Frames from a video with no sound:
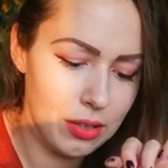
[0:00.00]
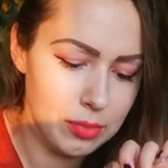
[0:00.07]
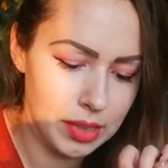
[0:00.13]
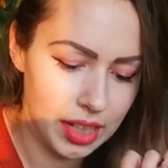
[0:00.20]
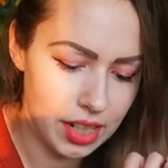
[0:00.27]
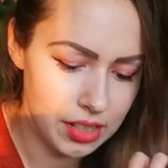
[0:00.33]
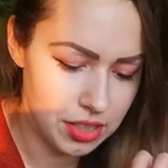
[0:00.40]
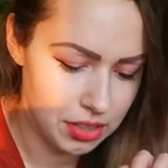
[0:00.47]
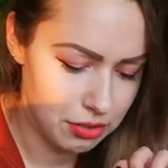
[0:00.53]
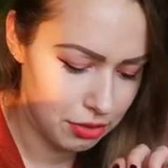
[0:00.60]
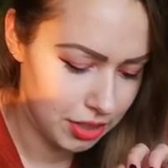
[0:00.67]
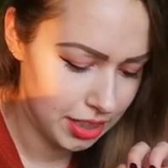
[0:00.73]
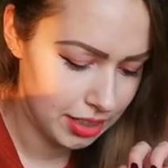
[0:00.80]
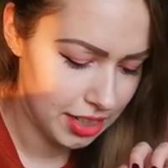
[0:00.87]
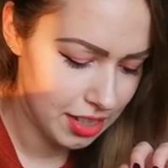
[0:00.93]
oh my gosh, it
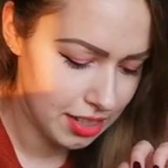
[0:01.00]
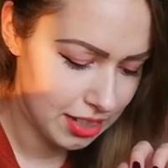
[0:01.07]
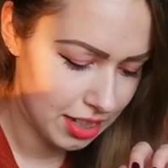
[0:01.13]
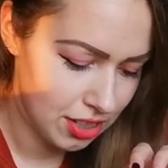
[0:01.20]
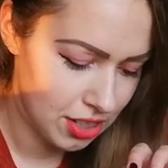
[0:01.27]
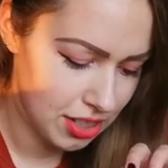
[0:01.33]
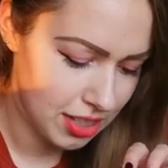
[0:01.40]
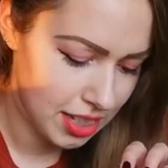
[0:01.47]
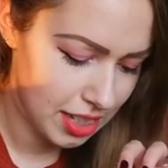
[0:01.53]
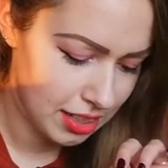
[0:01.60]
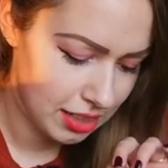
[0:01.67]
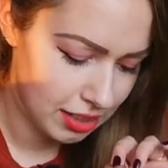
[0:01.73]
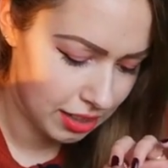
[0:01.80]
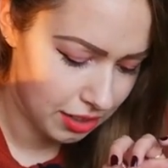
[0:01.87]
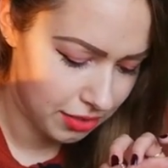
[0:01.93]
really is like she
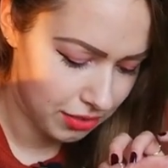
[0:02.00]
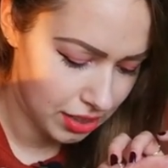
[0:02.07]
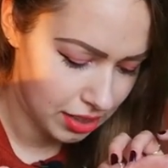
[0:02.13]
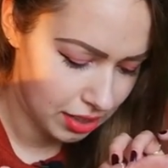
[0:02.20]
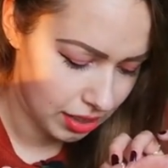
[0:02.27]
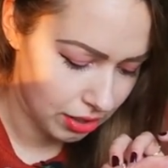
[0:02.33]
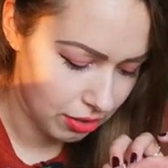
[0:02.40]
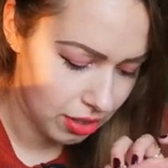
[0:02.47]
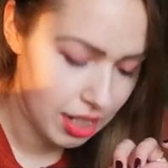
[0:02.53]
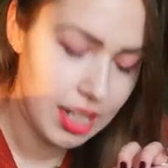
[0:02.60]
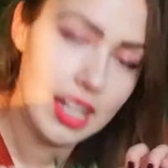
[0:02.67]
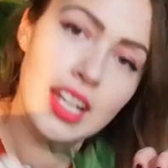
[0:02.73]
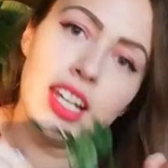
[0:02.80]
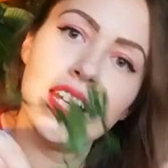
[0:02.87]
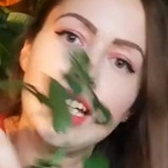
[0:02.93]
said in her video.
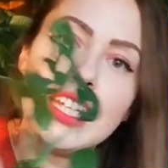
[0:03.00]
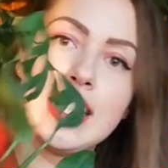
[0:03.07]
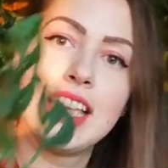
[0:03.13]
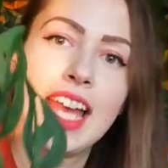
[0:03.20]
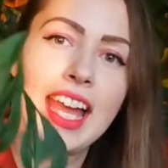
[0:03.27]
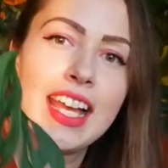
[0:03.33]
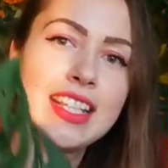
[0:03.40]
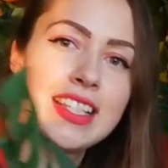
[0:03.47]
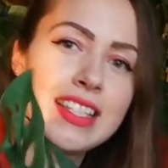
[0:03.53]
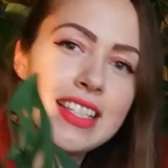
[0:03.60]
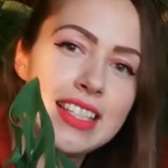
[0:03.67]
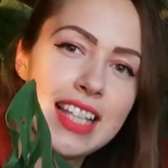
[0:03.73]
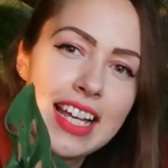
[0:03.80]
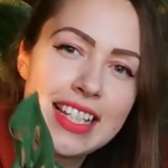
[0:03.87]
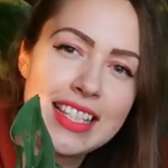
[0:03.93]
It has
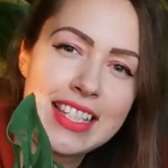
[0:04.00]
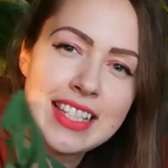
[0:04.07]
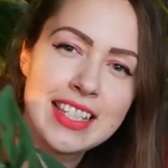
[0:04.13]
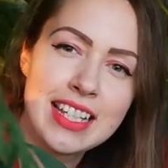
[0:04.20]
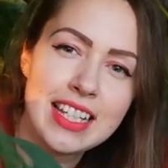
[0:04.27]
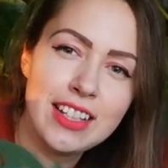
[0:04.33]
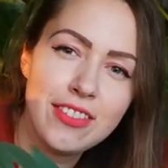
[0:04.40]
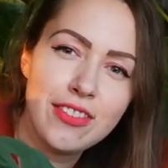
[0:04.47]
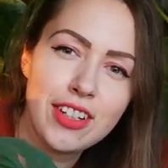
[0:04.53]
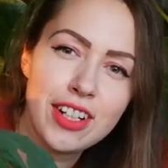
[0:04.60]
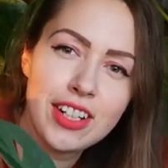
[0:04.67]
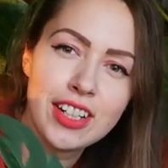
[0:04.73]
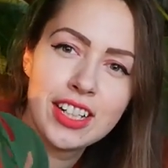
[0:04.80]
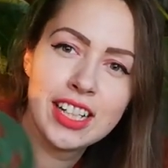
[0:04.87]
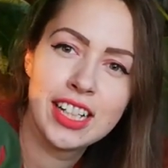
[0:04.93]
that
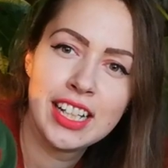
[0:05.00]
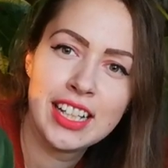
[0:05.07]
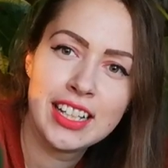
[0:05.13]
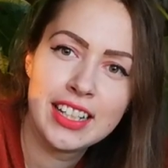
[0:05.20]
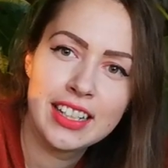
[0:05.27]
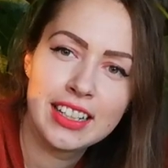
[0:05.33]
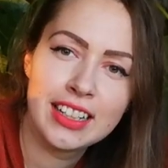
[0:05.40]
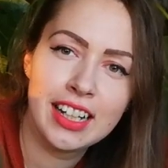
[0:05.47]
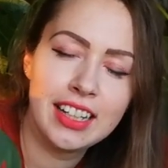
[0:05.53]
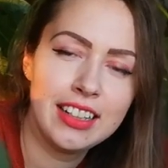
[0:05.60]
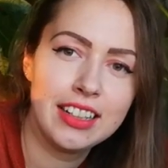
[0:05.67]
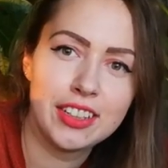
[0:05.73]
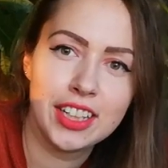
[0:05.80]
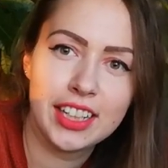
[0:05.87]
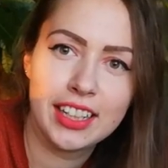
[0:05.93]
silver
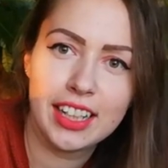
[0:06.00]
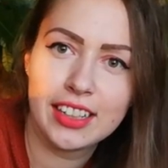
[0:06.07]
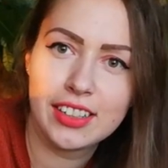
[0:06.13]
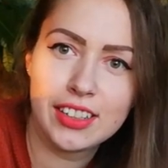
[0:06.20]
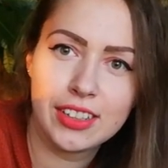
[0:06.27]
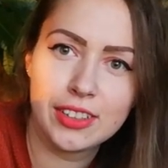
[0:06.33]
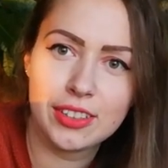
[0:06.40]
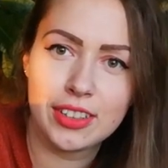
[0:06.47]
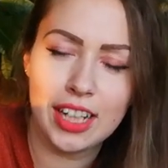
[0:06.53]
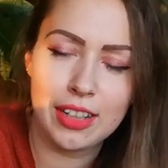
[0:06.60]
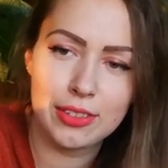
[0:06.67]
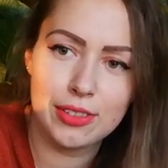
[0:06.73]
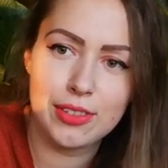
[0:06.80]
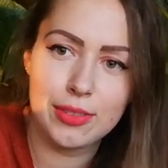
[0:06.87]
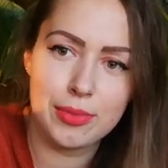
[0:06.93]
coloring. I don't know
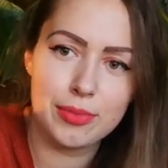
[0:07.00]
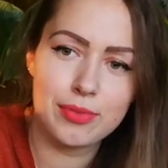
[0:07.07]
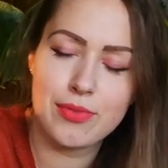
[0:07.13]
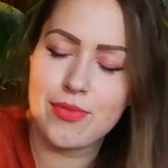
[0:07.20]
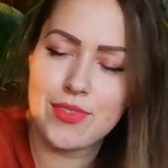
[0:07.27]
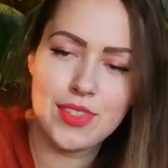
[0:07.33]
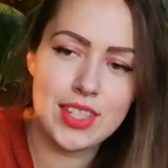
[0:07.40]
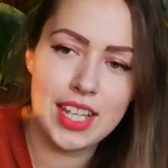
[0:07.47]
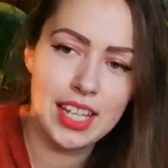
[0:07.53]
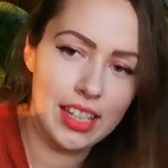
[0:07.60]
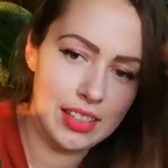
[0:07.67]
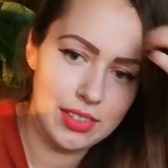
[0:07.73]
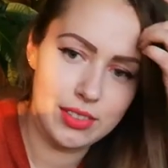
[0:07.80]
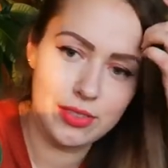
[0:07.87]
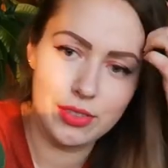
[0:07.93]
how to say
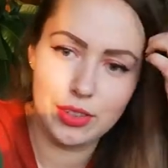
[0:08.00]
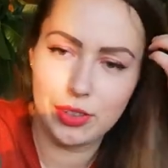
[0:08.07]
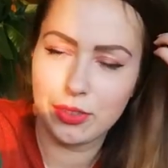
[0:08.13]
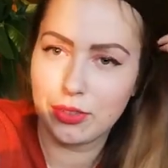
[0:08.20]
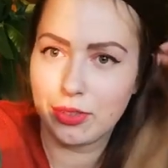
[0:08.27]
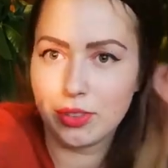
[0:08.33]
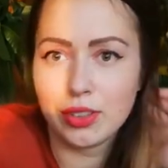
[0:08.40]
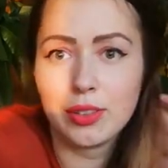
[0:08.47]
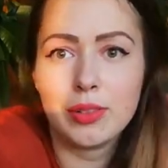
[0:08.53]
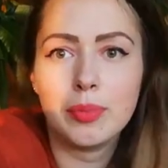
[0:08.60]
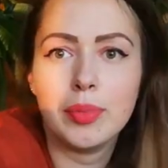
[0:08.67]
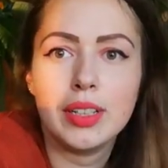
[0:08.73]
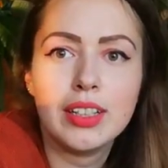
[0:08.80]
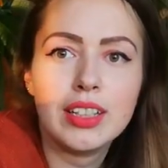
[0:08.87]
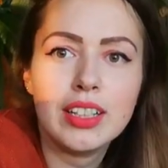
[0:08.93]
it for you,
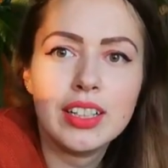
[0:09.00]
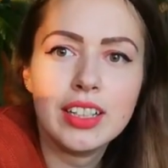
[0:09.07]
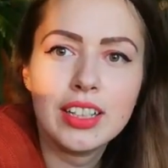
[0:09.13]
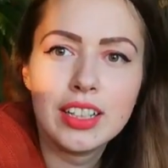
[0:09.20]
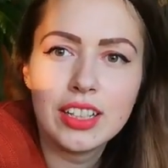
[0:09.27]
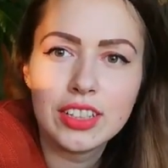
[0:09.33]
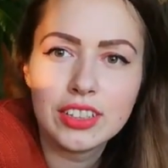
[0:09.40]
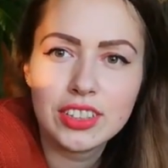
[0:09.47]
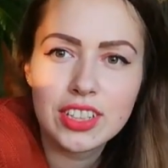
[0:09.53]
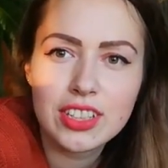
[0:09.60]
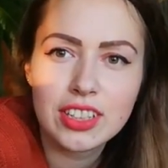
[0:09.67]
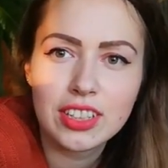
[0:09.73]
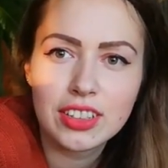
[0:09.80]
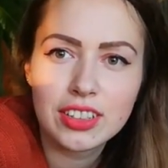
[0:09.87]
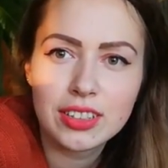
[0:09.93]
but look,
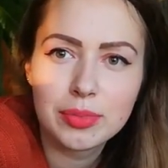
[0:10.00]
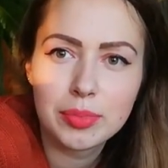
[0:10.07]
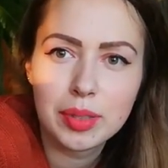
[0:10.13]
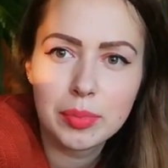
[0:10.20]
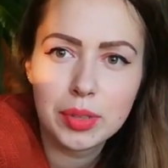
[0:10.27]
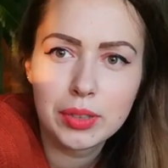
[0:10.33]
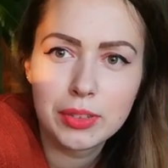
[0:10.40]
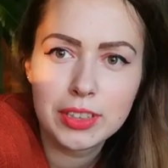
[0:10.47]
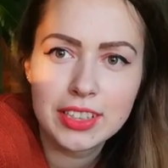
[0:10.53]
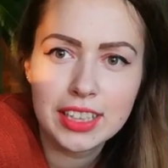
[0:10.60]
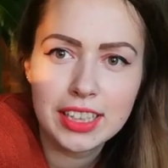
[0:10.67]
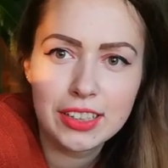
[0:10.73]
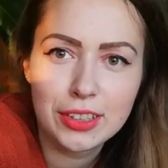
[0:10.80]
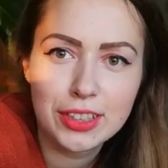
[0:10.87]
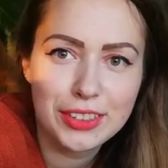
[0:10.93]
just look, maybe you'll
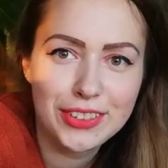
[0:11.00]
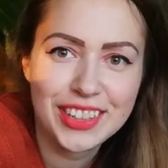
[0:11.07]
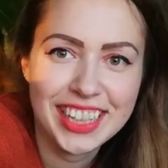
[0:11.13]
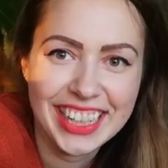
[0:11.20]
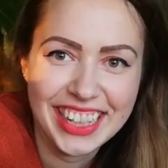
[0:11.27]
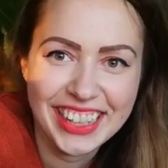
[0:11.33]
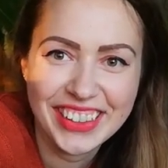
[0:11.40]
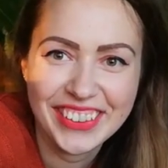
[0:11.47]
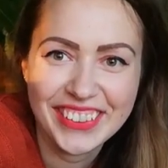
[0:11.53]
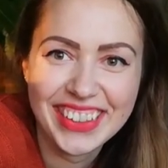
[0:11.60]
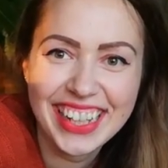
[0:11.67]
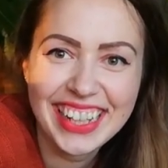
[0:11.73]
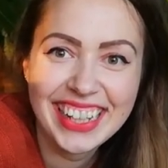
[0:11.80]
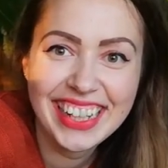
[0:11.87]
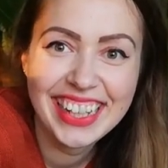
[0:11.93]
see it on the video.
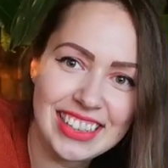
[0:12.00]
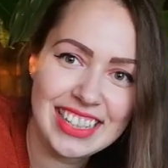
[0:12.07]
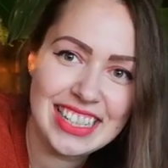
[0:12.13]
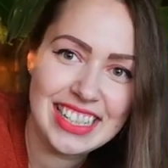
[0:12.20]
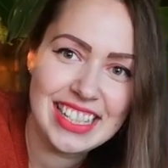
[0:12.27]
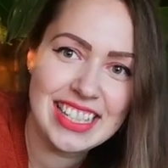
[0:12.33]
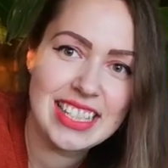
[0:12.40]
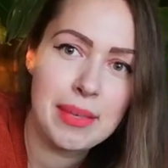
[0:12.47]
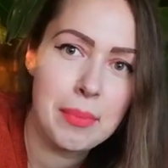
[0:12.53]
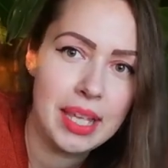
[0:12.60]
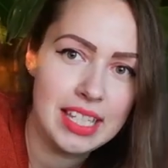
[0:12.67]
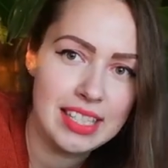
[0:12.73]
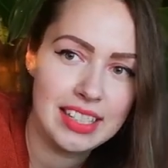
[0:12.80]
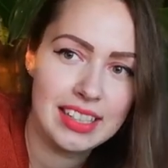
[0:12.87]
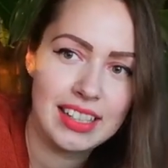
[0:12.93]
It's
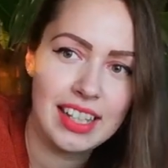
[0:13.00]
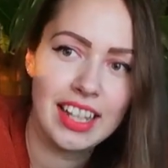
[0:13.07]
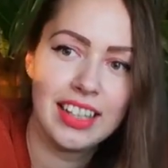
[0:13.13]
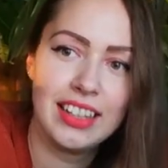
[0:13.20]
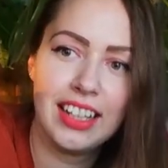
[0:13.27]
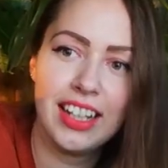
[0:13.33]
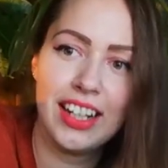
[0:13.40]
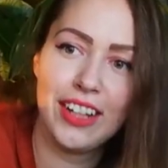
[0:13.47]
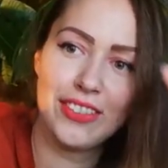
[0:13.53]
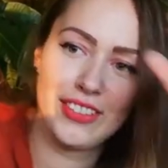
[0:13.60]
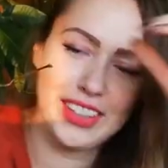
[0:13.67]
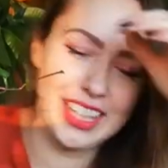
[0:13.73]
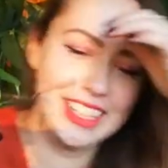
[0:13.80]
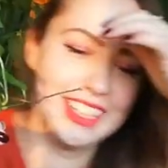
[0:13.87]
amazing. I love